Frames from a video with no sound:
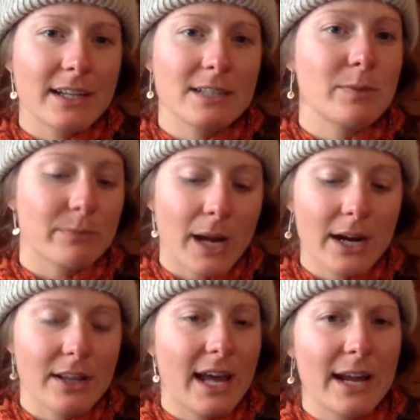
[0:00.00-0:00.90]
because
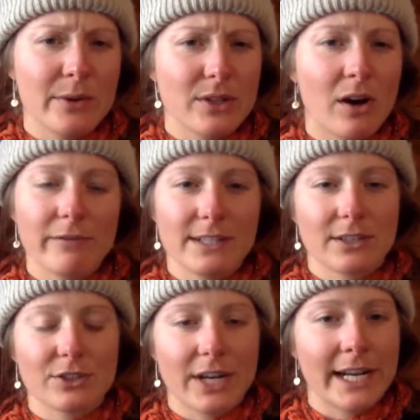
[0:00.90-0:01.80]
prior to that it was all
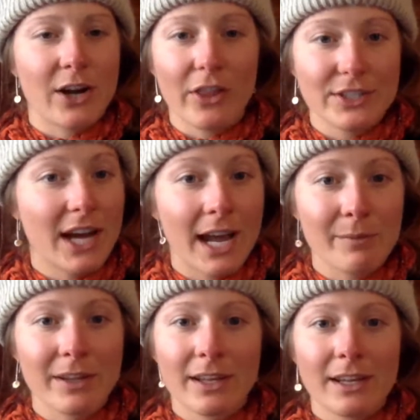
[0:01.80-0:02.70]
physical training all the time,